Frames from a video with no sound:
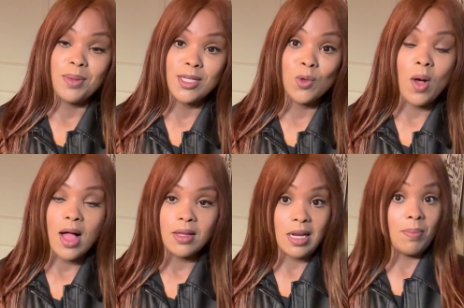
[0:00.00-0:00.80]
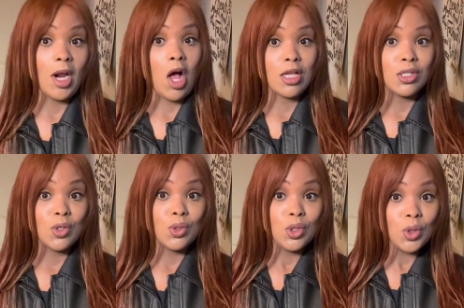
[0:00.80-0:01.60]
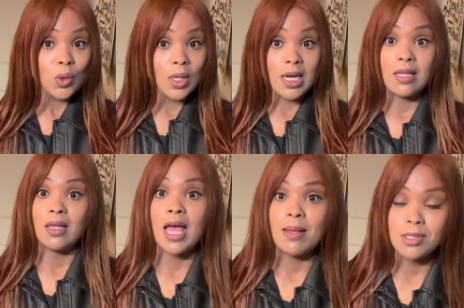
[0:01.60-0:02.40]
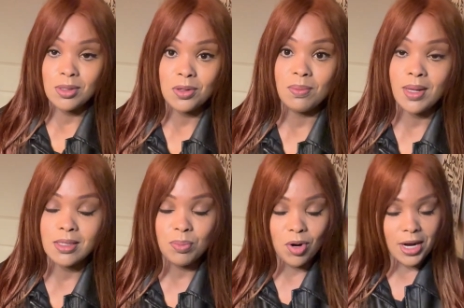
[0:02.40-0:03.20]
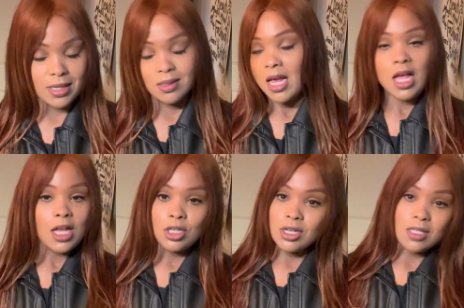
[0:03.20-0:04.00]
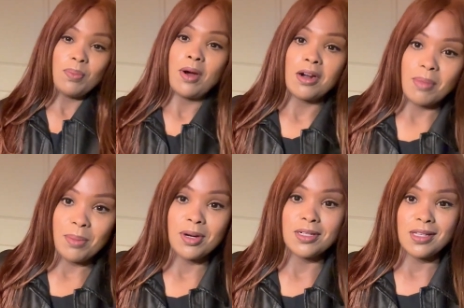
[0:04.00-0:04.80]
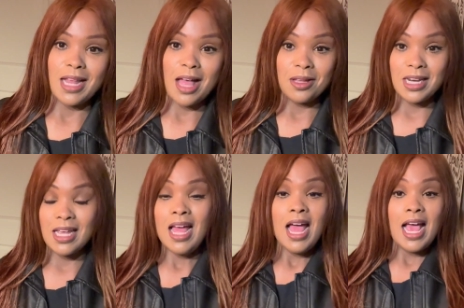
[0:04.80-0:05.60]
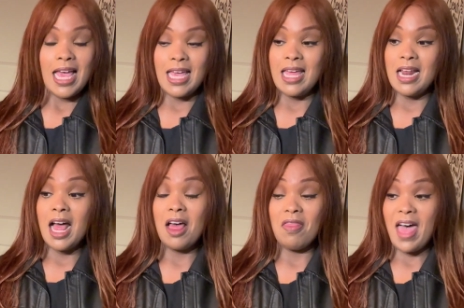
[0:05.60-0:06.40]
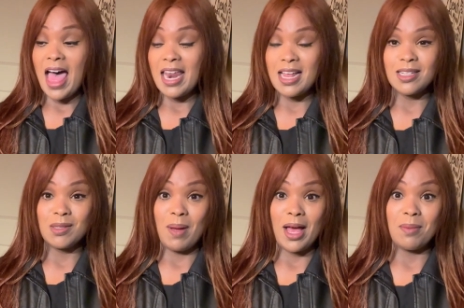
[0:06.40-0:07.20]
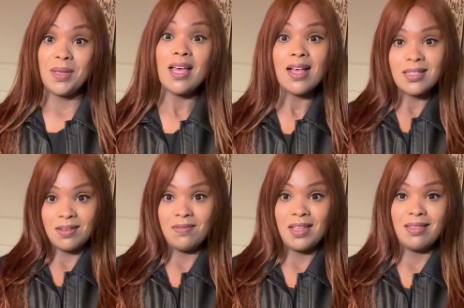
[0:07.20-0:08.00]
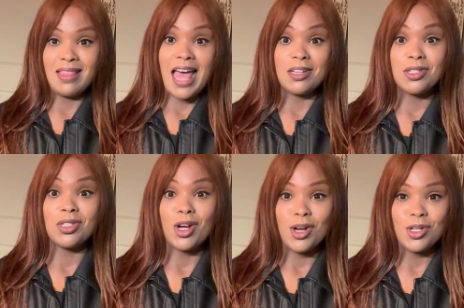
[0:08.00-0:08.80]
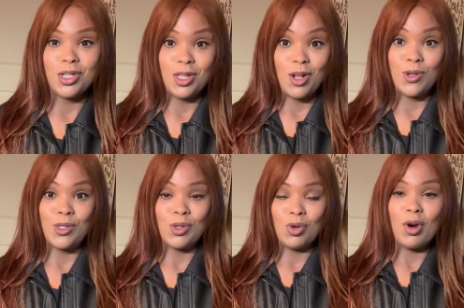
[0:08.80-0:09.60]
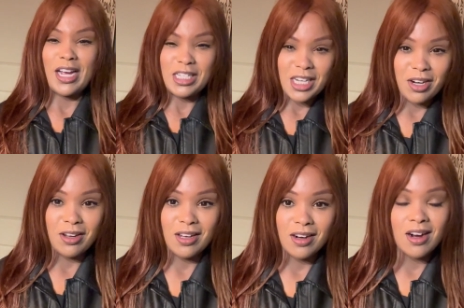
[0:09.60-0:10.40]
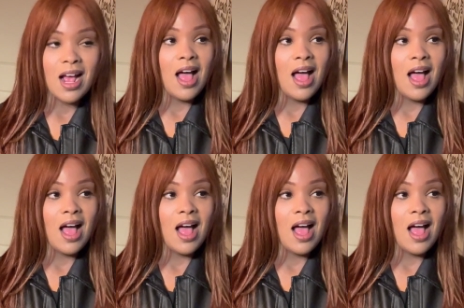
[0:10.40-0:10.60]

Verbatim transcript: best quality, but also two, getting the absolute best price. Just a part of my personality. And that inspired, because of that search and those criteria,